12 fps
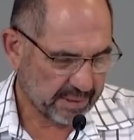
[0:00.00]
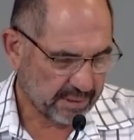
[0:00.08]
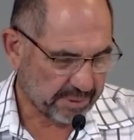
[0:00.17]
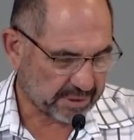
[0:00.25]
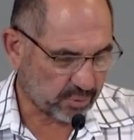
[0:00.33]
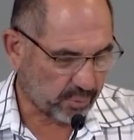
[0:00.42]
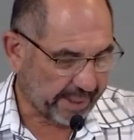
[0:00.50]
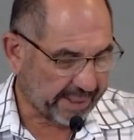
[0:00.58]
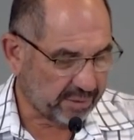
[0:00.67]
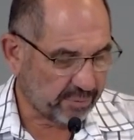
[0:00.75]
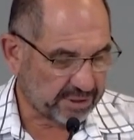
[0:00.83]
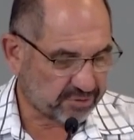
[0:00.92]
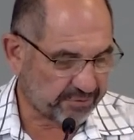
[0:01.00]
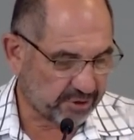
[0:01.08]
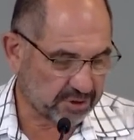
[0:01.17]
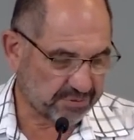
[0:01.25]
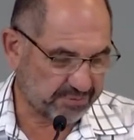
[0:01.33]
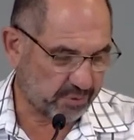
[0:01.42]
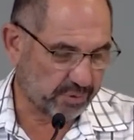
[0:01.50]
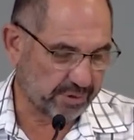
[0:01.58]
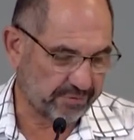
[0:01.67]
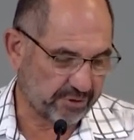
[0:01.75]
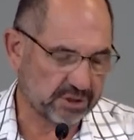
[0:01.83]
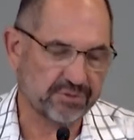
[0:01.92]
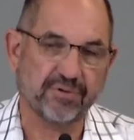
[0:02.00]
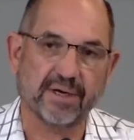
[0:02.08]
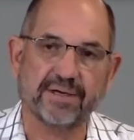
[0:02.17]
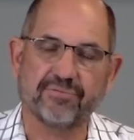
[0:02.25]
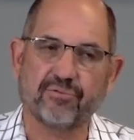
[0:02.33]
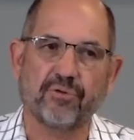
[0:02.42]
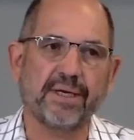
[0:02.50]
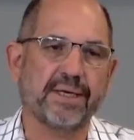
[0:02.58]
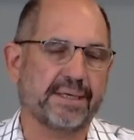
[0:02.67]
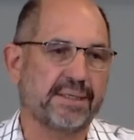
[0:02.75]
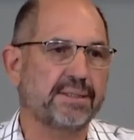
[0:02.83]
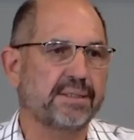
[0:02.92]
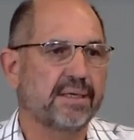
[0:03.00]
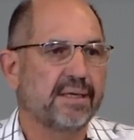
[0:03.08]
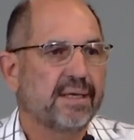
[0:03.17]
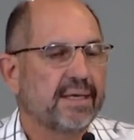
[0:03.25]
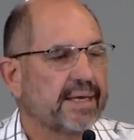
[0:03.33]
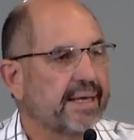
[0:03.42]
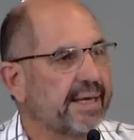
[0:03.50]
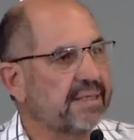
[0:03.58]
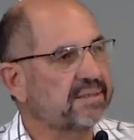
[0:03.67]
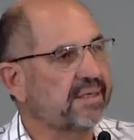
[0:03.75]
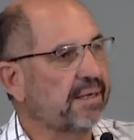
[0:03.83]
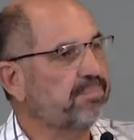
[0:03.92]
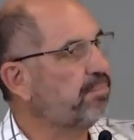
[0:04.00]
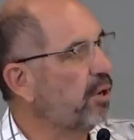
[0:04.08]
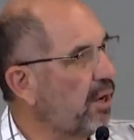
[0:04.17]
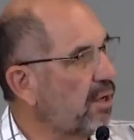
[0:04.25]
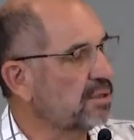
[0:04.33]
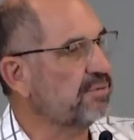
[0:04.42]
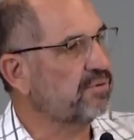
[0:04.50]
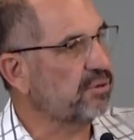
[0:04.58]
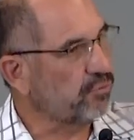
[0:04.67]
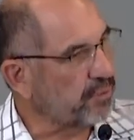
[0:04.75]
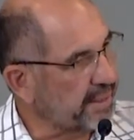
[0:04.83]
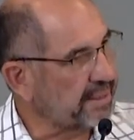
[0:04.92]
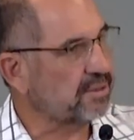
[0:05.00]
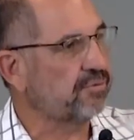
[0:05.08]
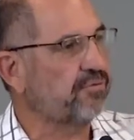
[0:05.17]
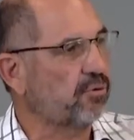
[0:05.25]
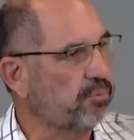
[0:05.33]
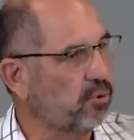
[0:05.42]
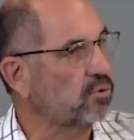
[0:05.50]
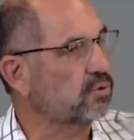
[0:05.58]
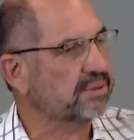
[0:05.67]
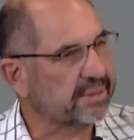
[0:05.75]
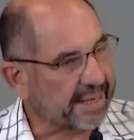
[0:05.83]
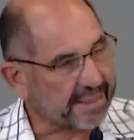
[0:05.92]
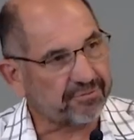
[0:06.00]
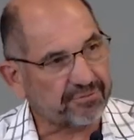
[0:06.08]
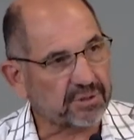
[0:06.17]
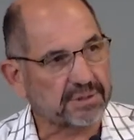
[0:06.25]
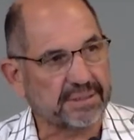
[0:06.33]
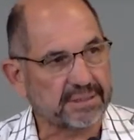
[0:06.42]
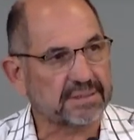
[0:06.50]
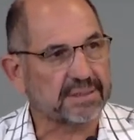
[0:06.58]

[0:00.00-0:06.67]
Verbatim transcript: But the way in which verse 4 and verse 5 read is that part of the reason for Paul's thankfulness